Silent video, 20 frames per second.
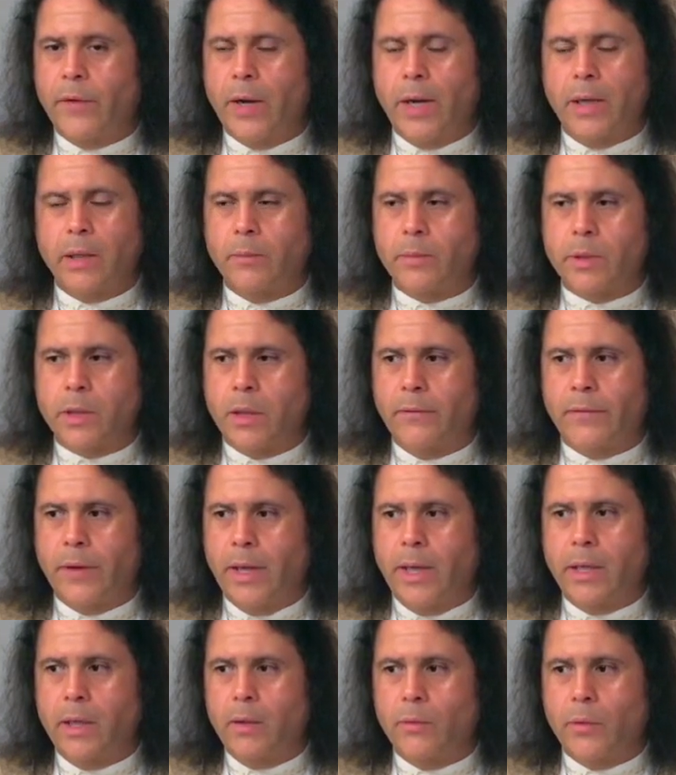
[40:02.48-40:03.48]
find himself
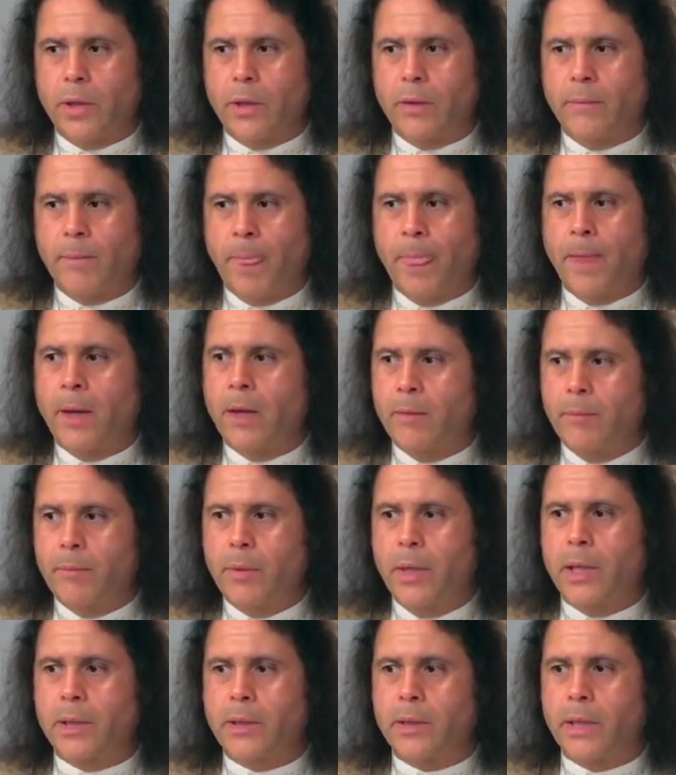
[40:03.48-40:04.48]
anywhere,
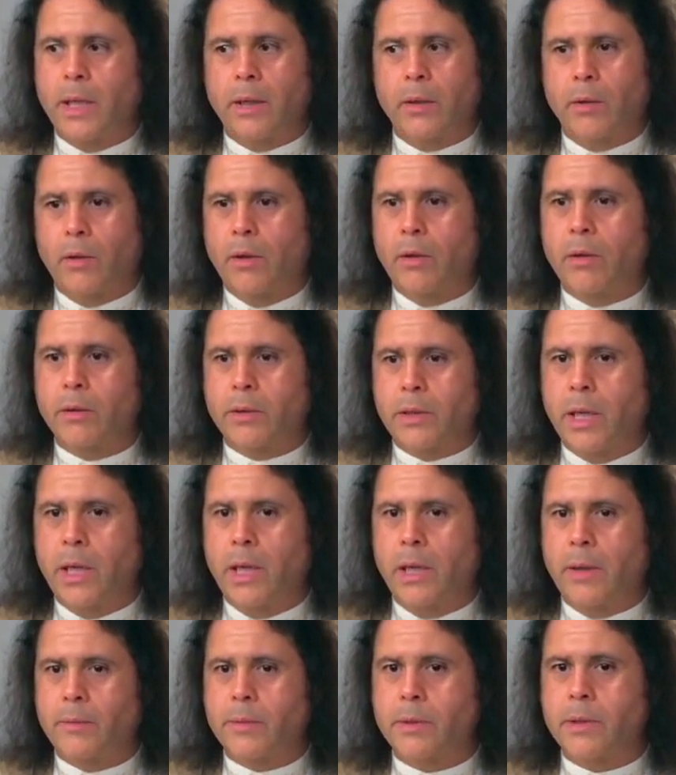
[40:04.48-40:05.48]
but at all
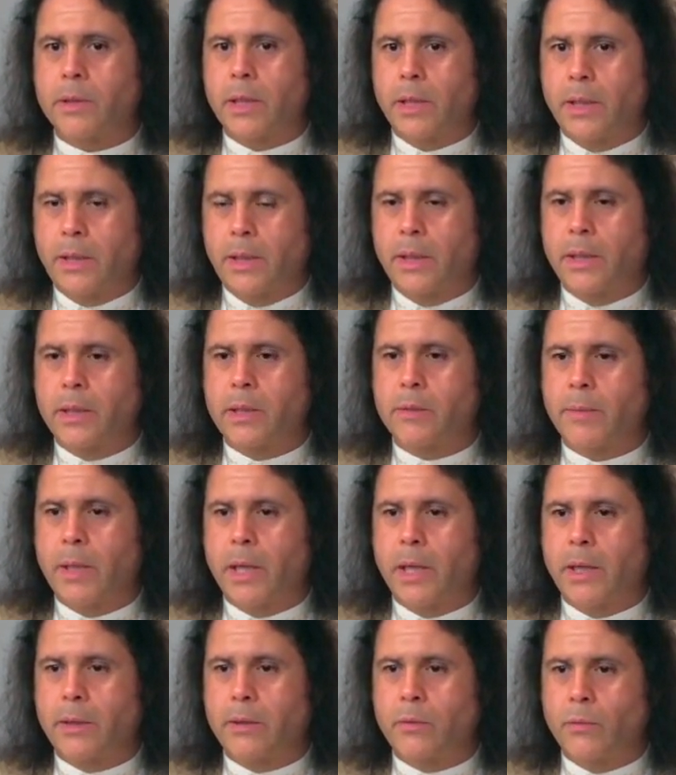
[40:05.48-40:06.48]
times, in his
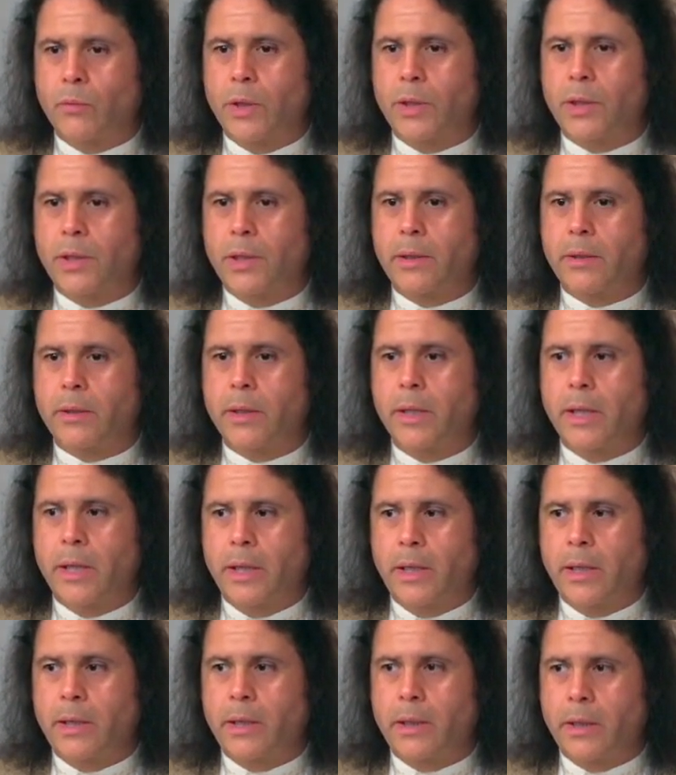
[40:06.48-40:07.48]
mind, within,
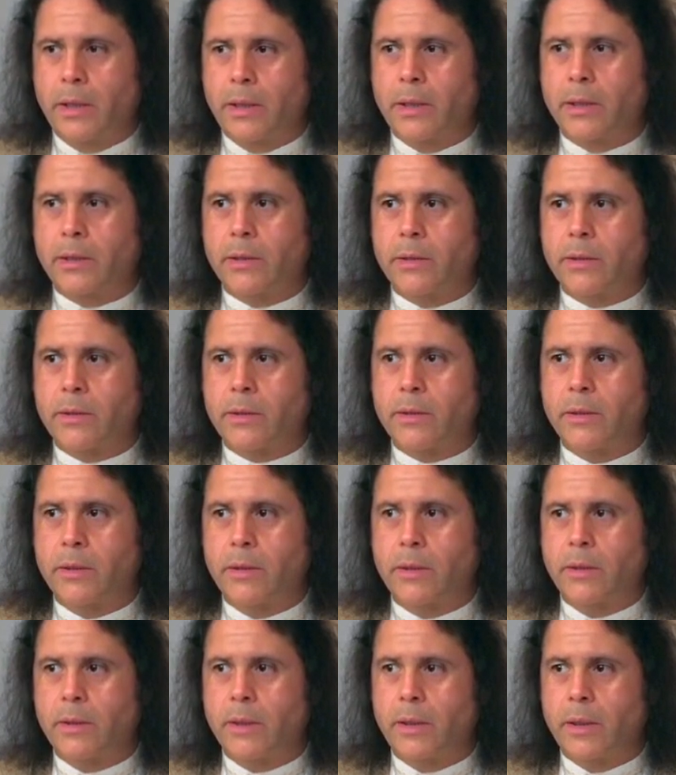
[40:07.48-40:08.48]
he is
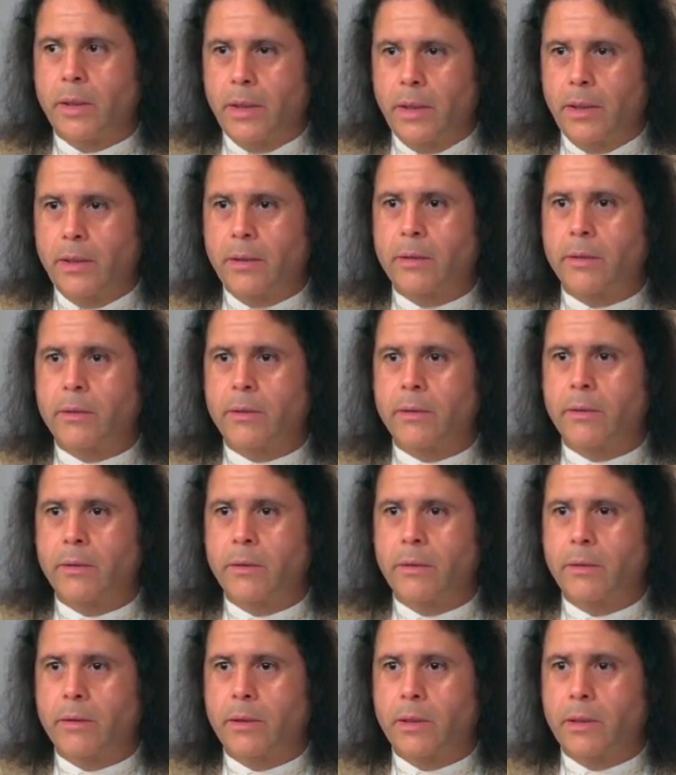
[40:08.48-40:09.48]
in
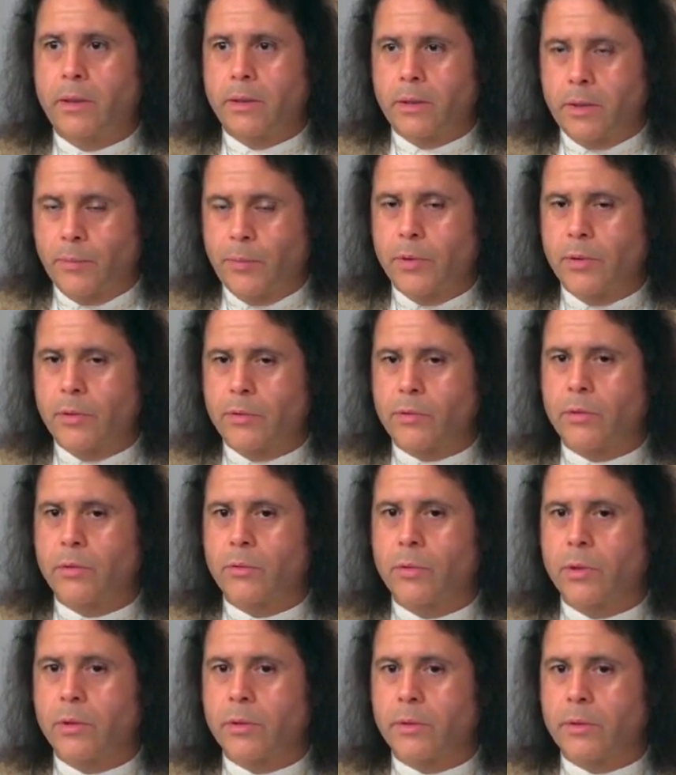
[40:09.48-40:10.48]
the spiritual
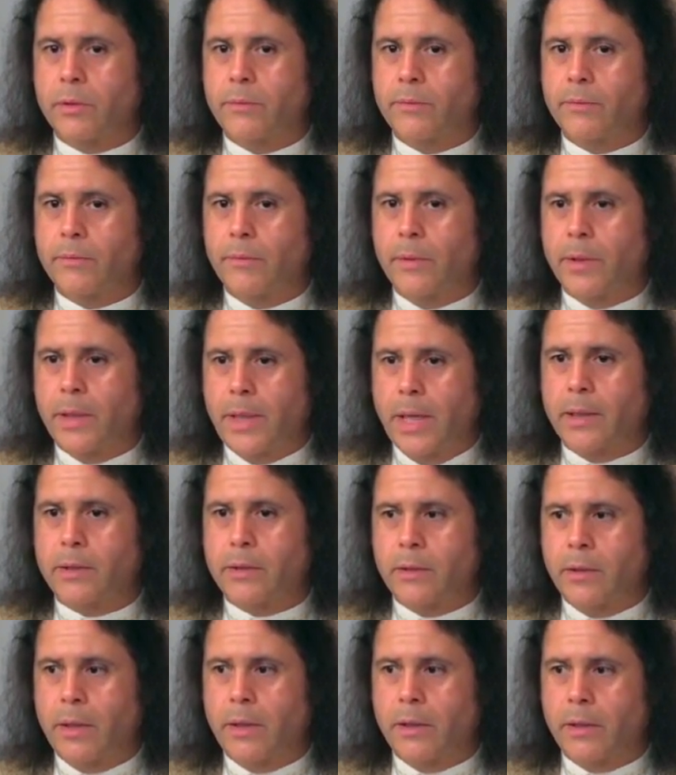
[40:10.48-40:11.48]
world.
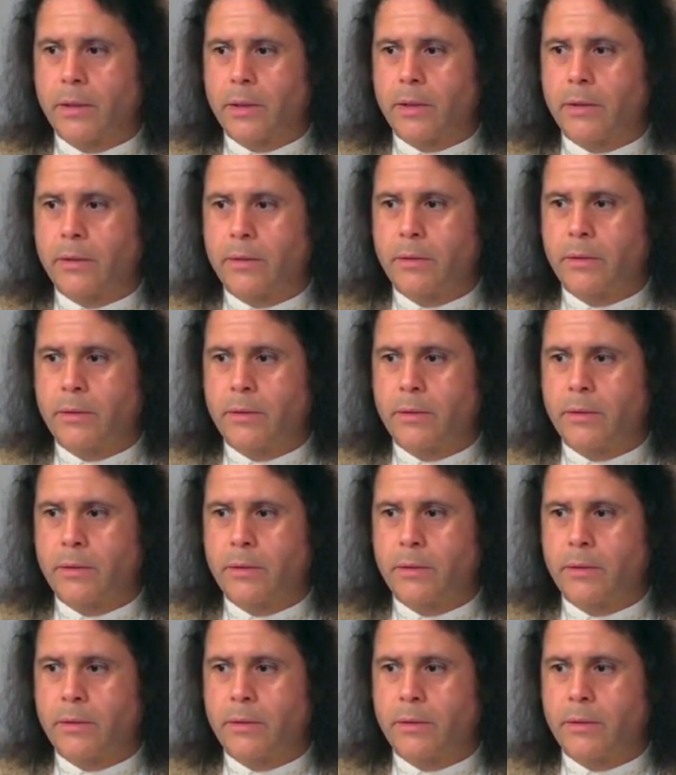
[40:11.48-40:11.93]
That's Narada.